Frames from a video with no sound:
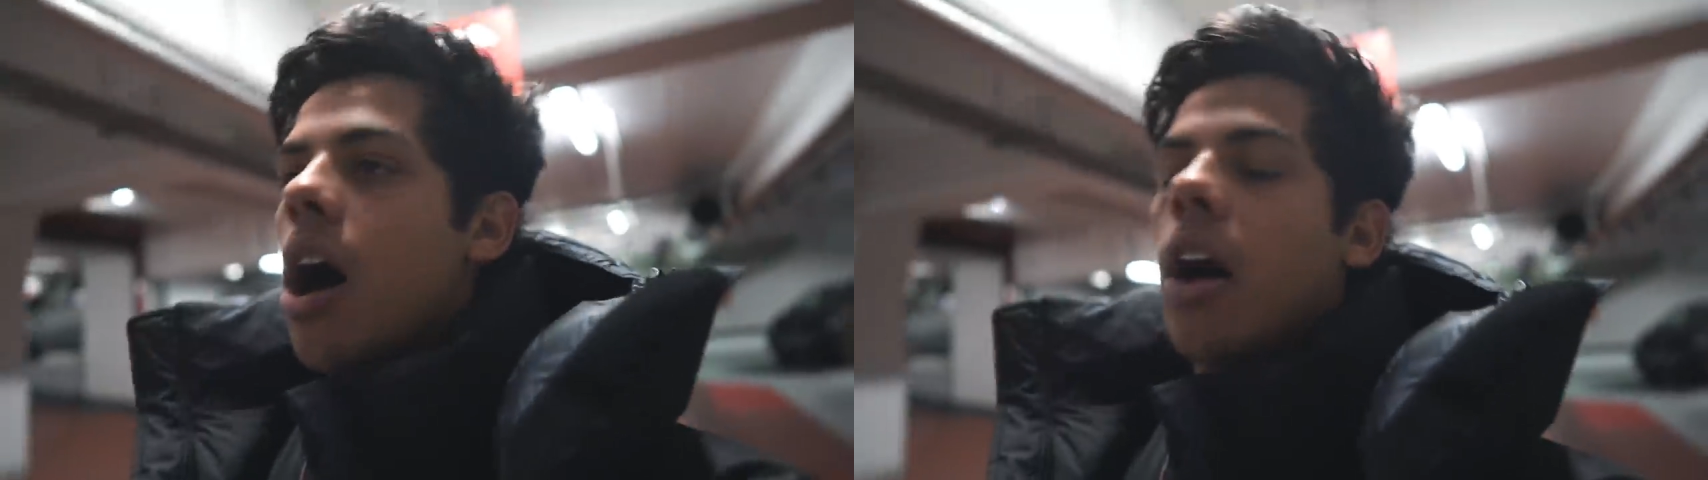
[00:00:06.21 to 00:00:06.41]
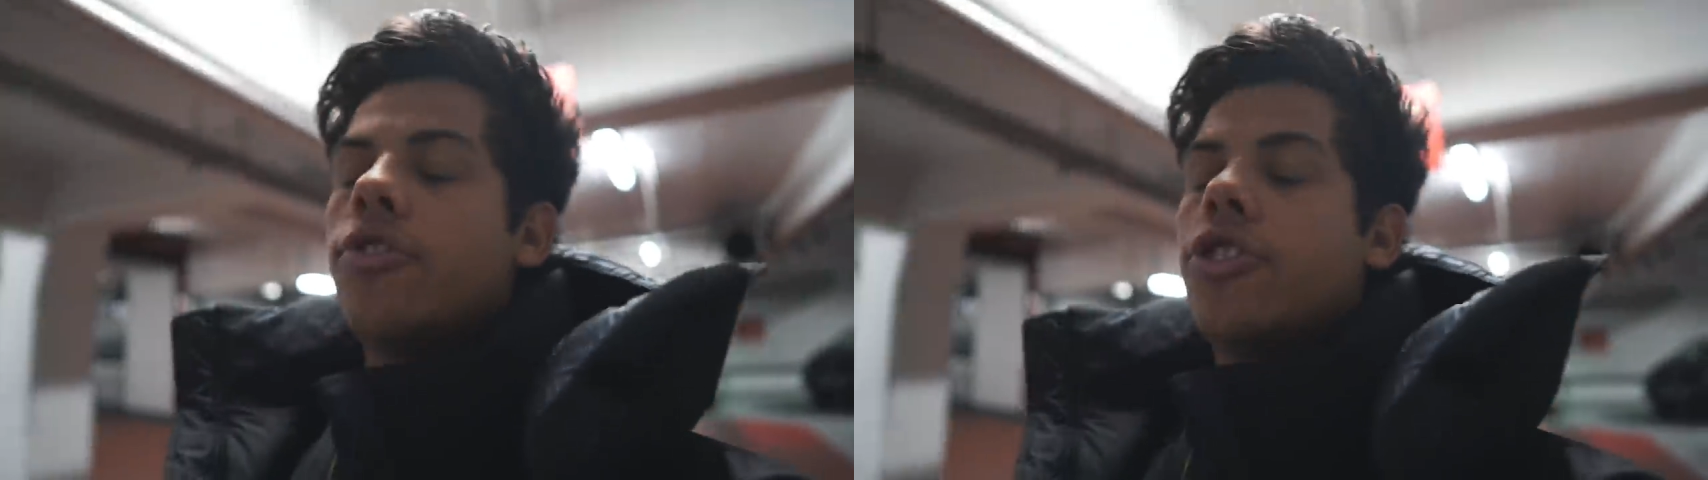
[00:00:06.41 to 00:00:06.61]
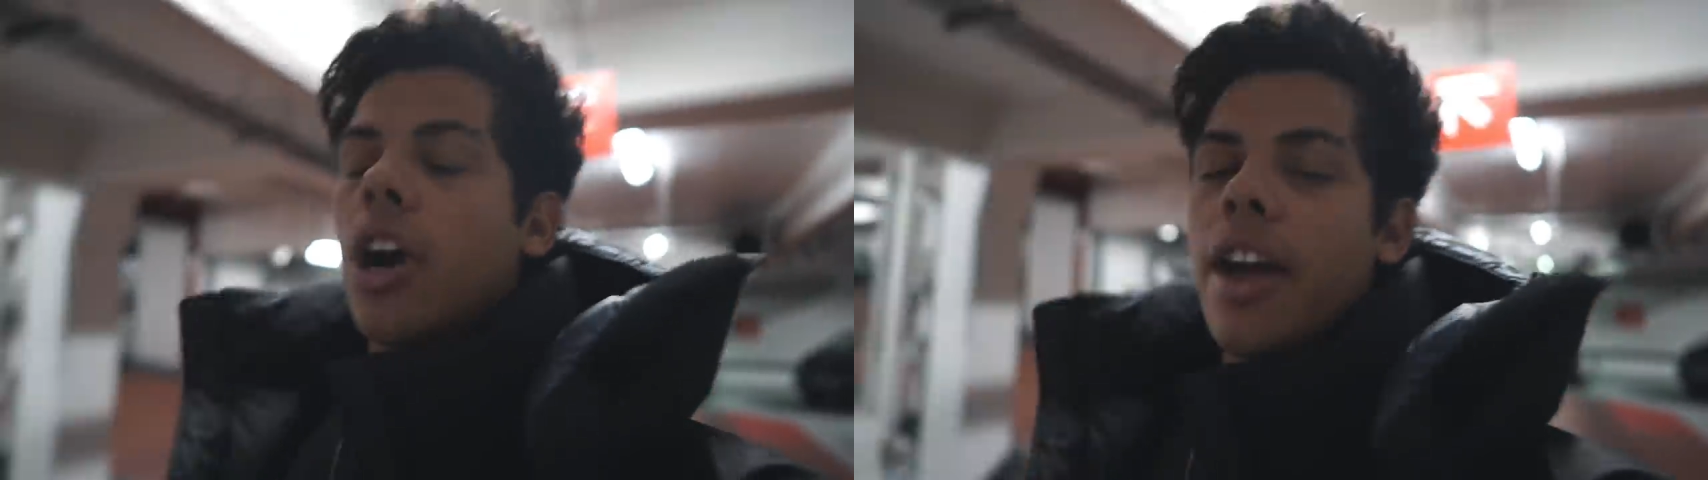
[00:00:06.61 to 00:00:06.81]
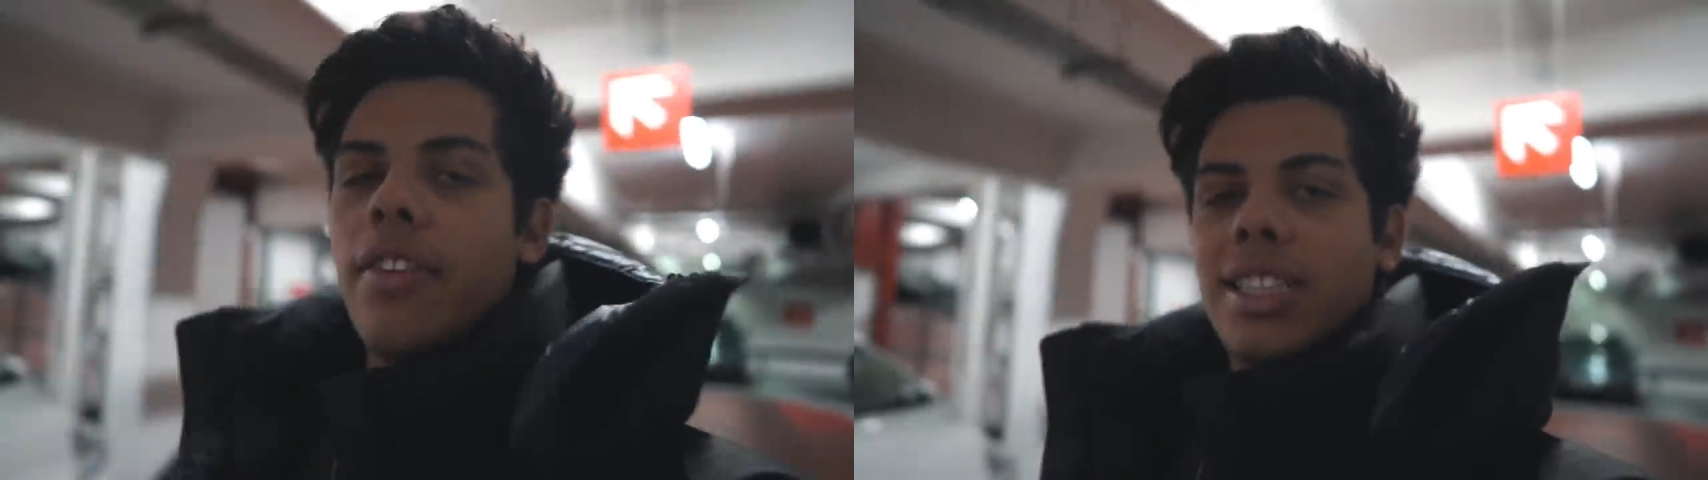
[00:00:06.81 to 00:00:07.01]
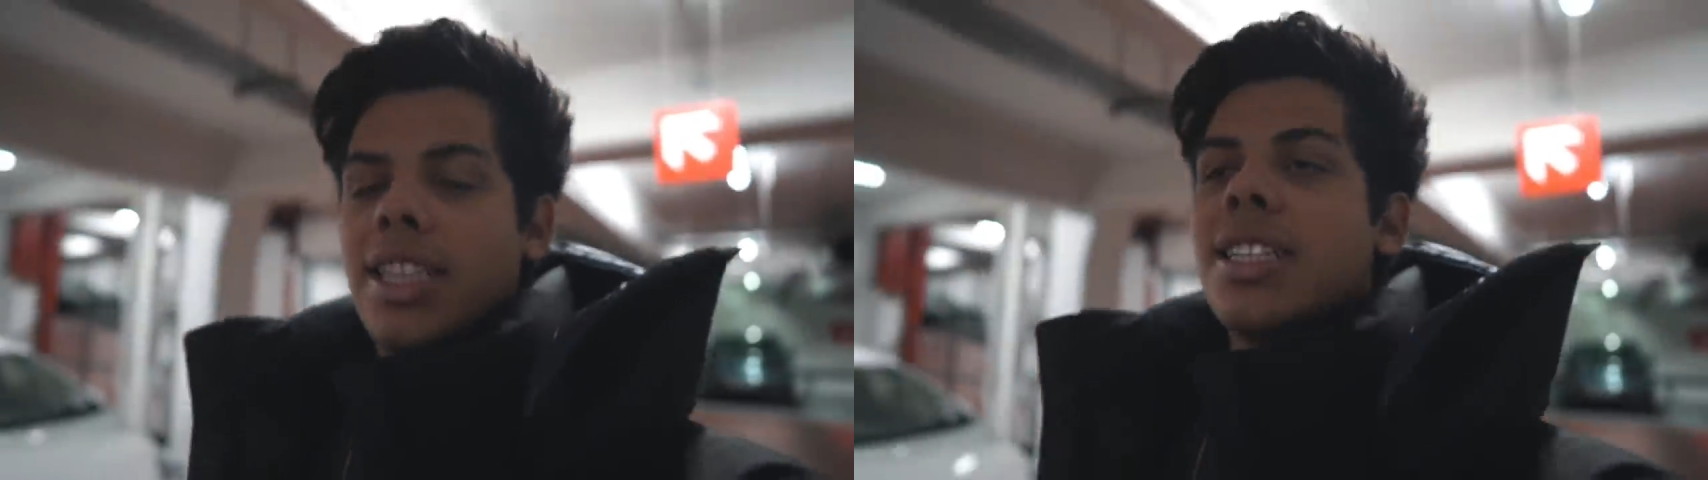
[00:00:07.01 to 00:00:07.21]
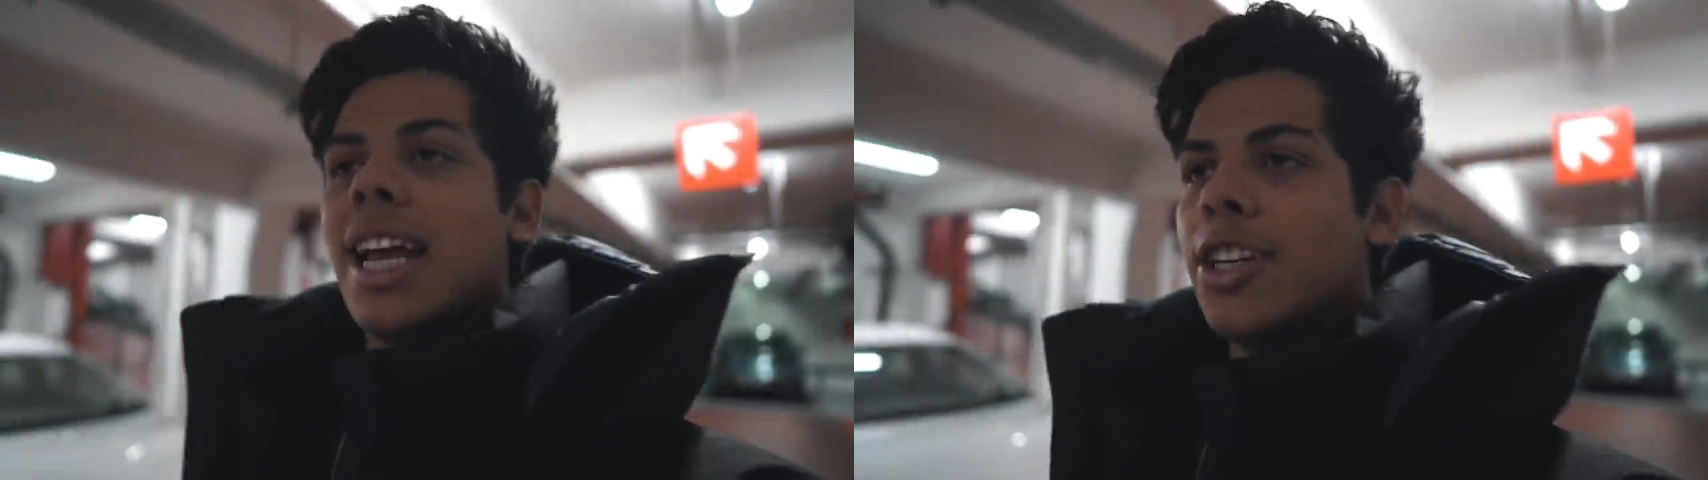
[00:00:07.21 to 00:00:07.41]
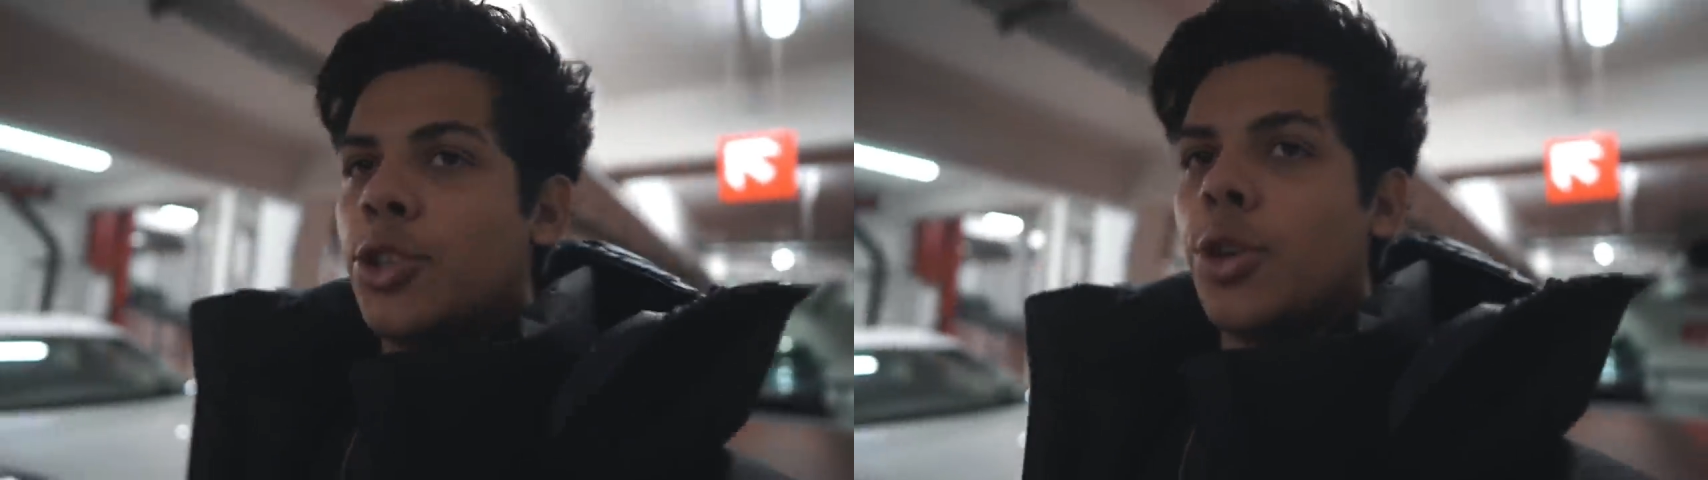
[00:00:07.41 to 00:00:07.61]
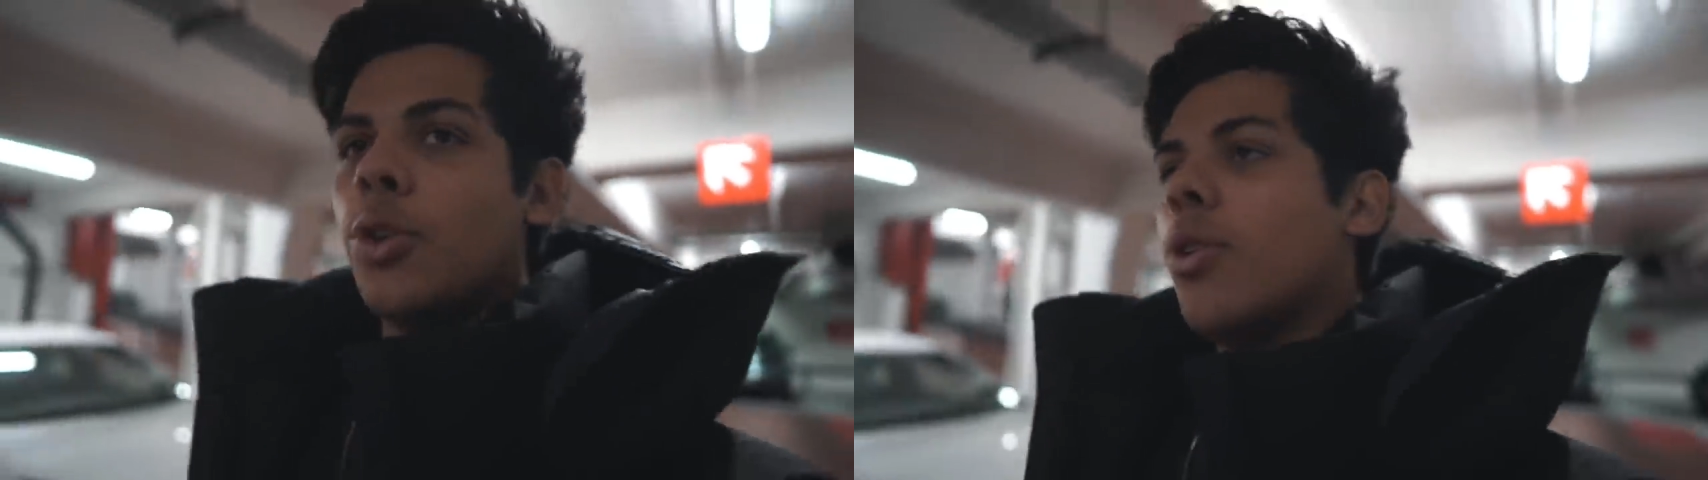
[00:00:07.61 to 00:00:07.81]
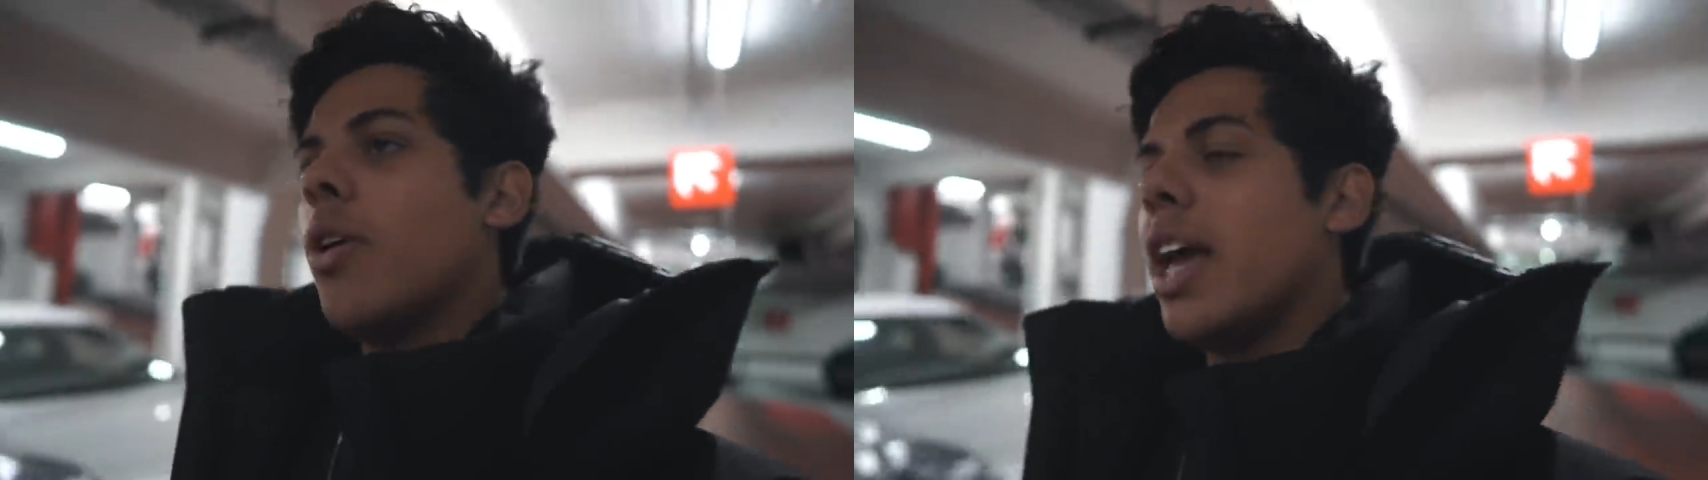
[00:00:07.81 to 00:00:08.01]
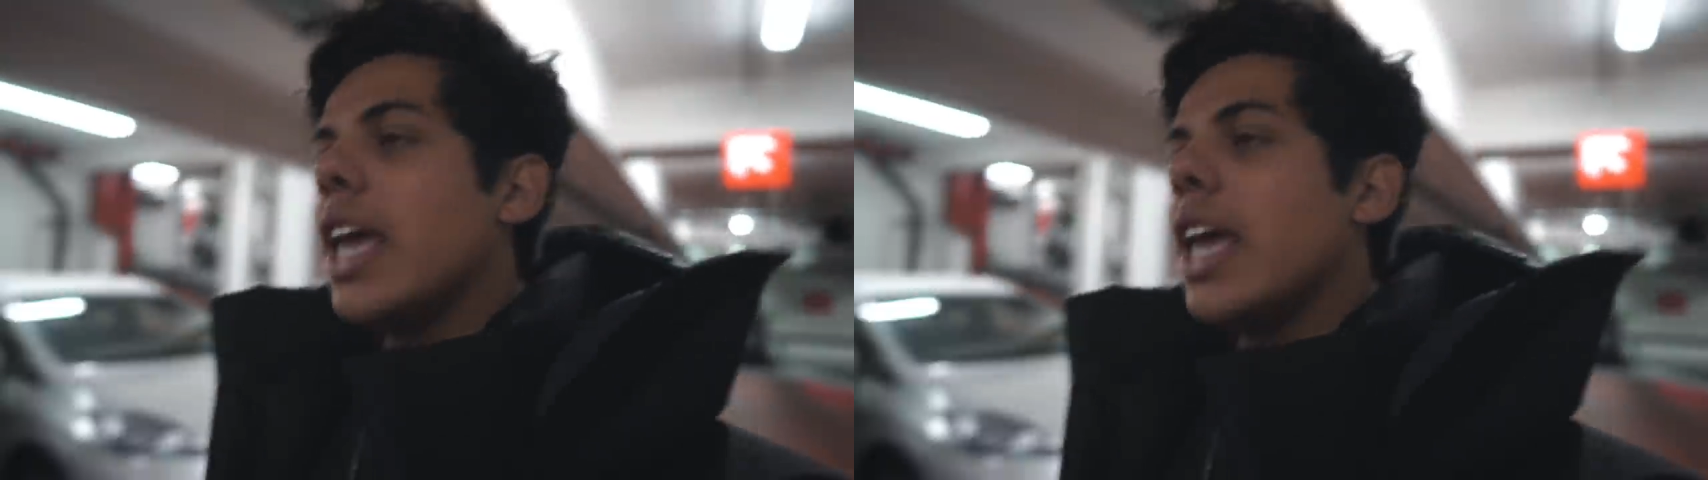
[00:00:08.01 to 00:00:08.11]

of driving to Central,